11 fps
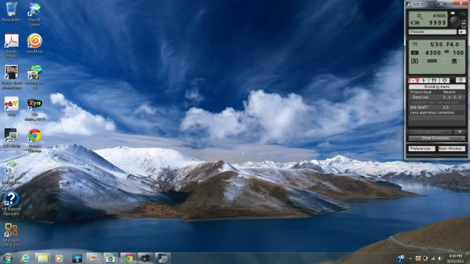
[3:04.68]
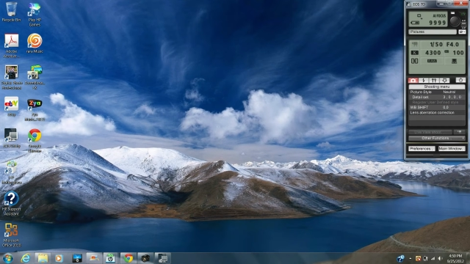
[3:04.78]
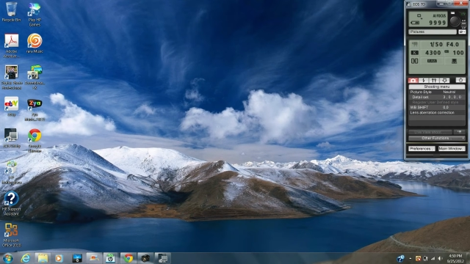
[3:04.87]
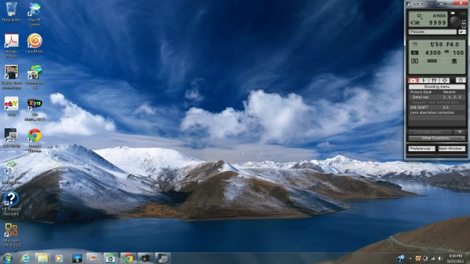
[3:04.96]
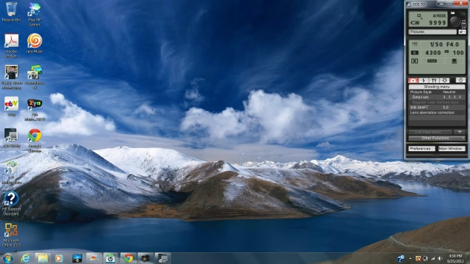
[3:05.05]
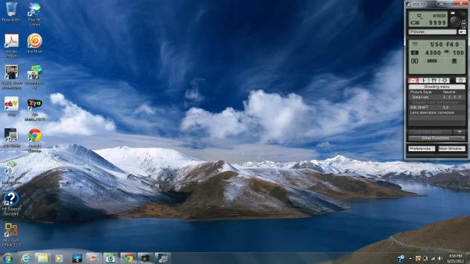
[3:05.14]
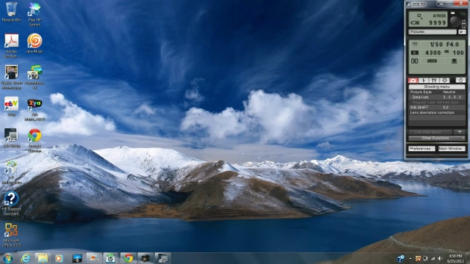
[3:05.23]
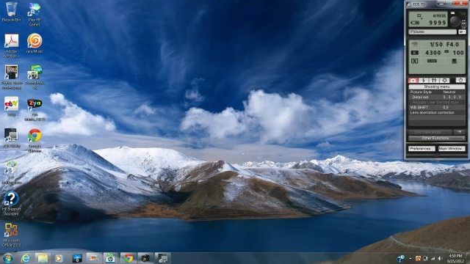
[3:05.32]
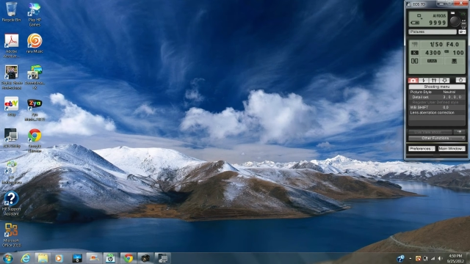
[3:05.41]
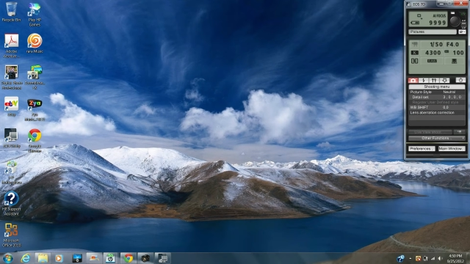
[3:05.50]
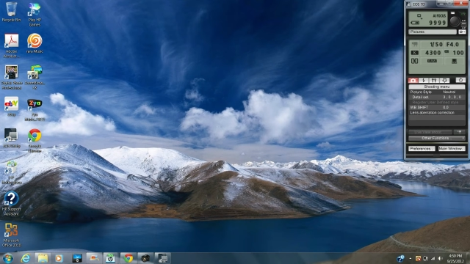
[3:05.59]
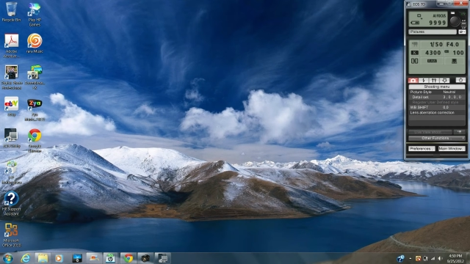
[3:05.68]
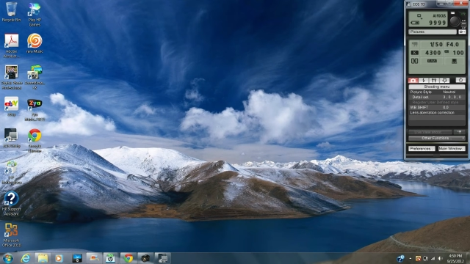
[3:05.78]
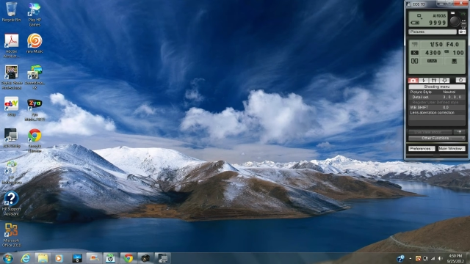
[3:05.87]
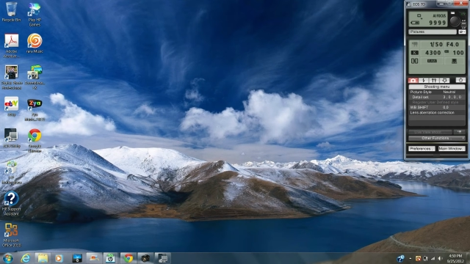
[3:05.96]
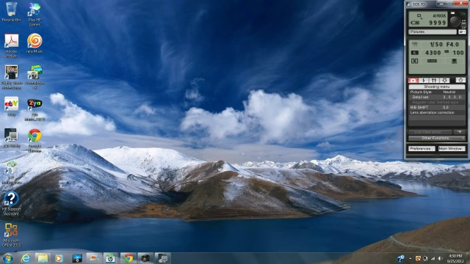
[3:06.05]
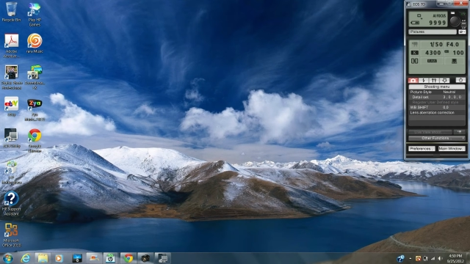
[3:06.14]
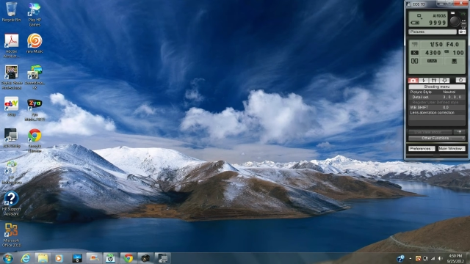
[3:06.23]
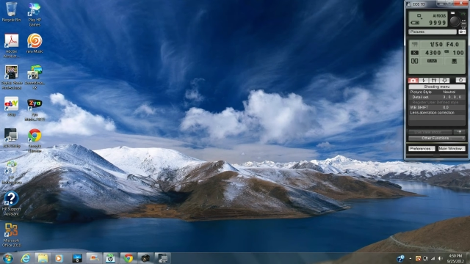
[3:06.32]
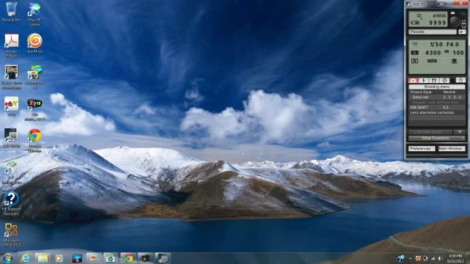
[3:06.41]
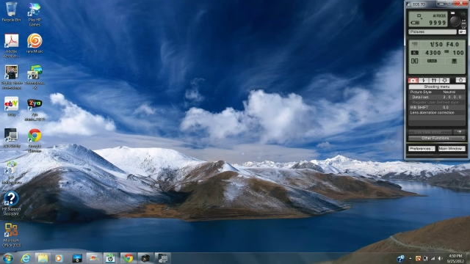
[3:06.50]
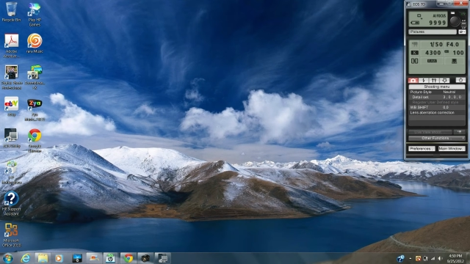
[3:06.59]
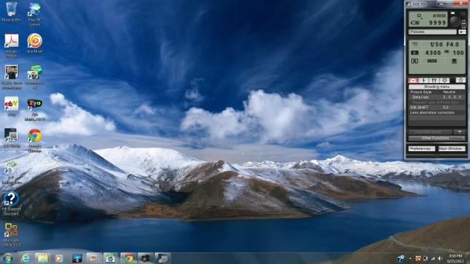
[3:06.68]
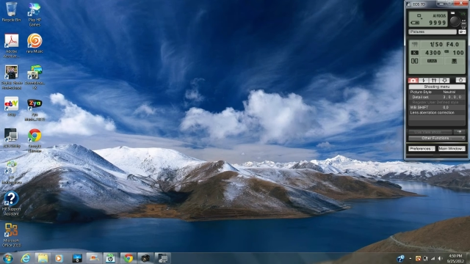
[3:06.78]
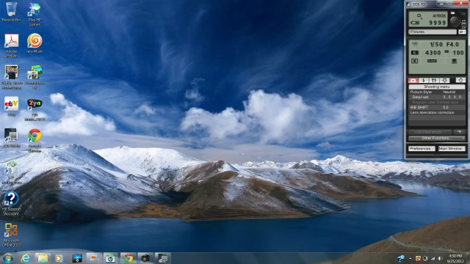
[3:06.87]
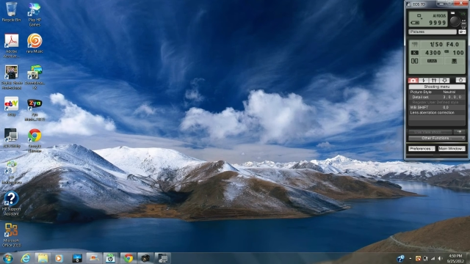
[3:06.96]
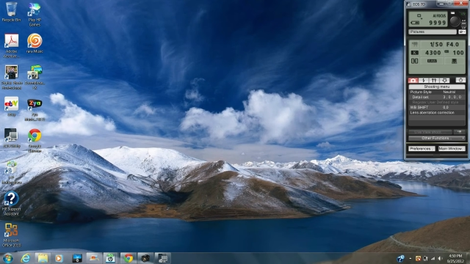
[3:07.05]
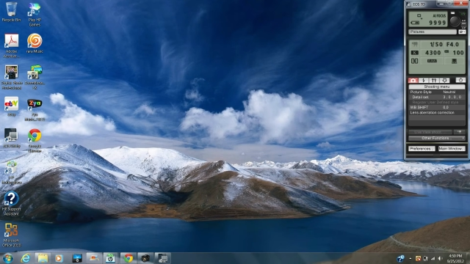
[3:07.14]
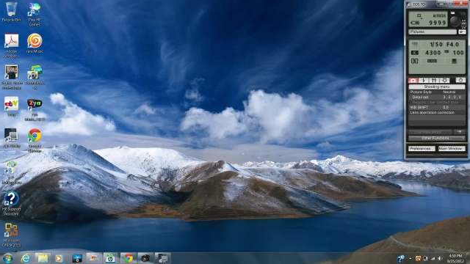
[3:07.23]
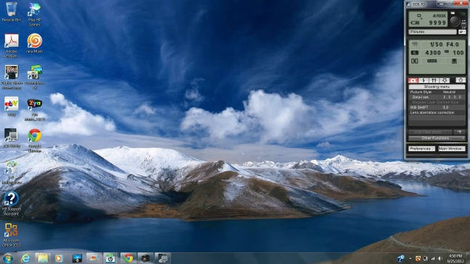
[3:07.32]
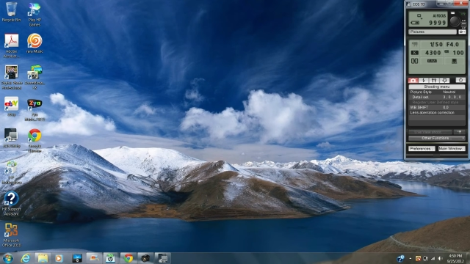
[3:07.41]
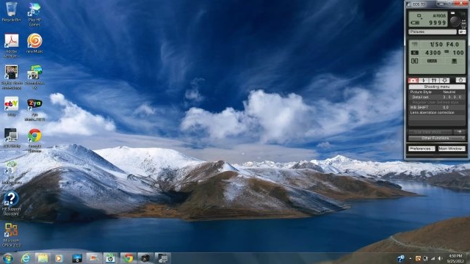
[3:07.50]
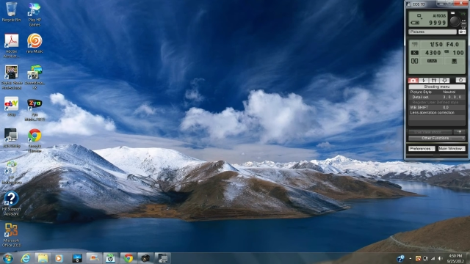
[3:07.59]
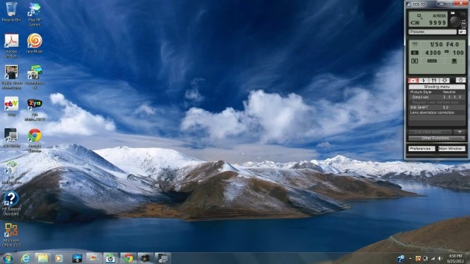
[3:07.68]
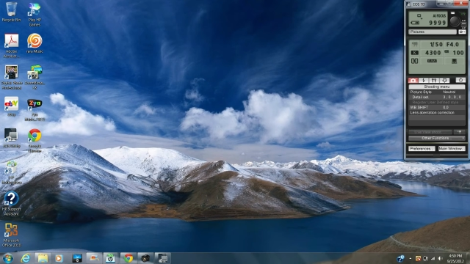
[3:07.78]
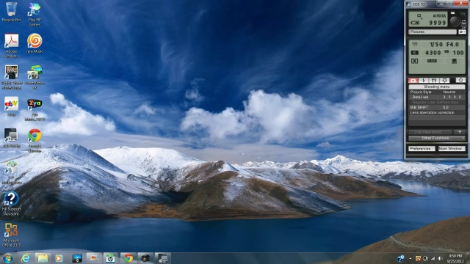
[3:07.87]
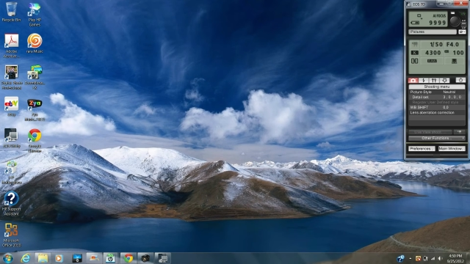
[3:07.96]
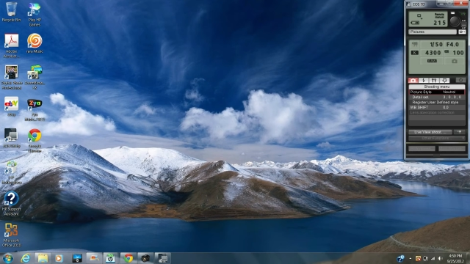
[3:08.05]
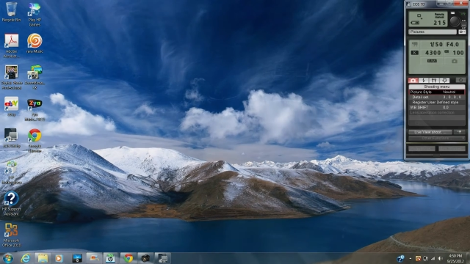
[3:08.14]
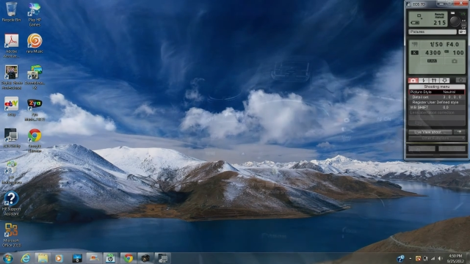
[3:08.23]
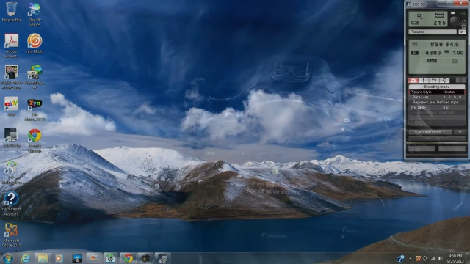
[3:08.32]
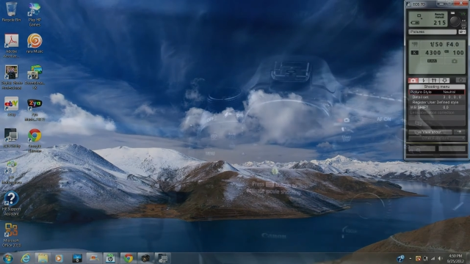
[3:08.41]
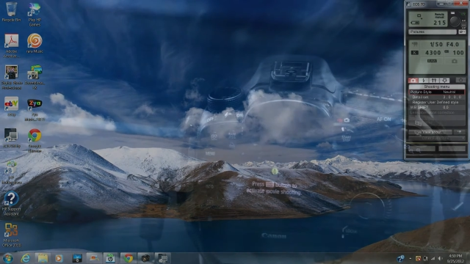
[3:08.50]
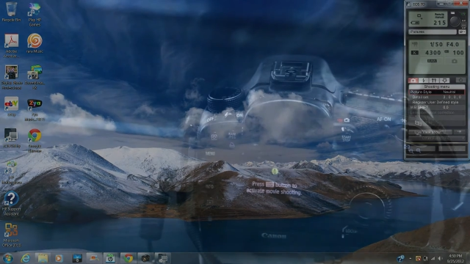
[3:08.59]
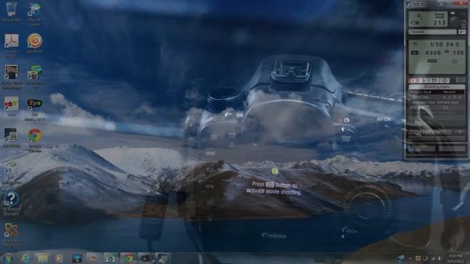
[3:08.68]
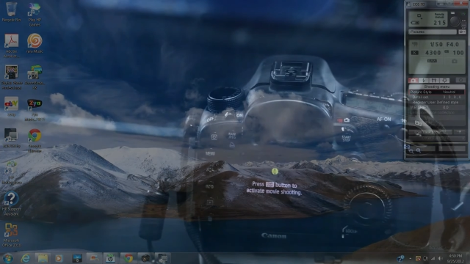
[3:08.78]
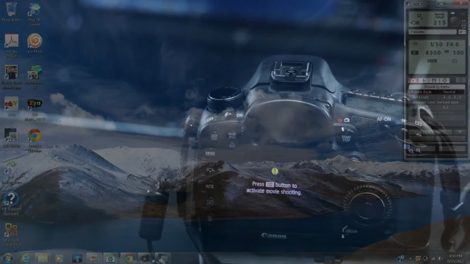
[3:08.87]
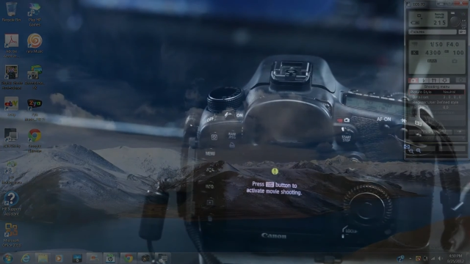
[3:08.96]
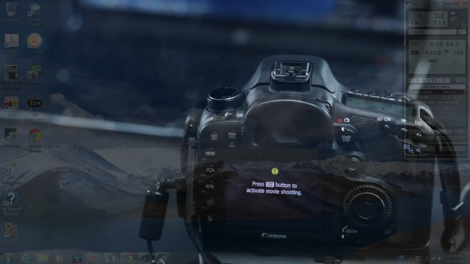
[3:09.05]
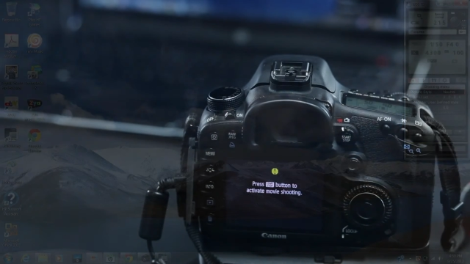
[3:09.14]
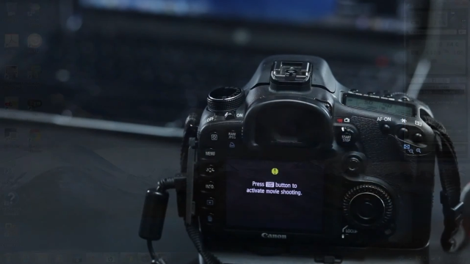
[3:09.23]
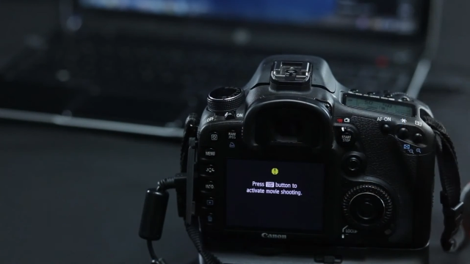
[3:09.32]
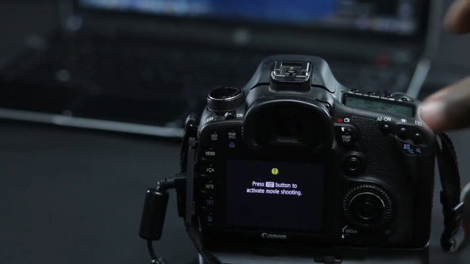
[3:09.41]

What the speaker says: Nobody's mouth can be seen.